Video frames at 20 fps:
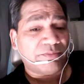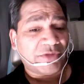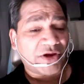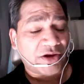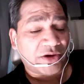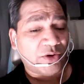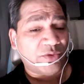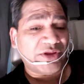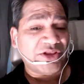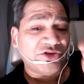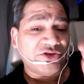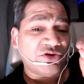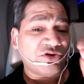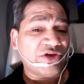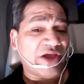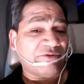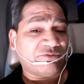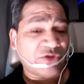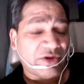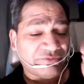account, and then
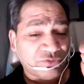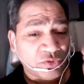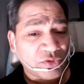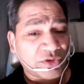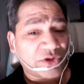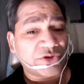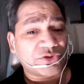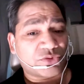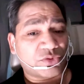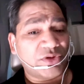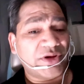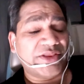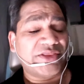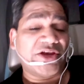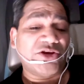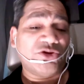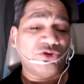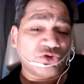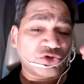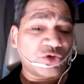you have to have full control, and
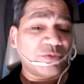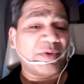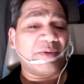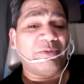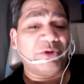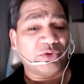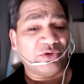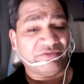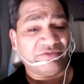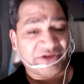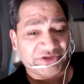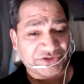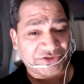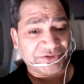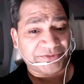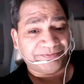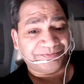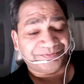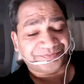then you should be able to invest.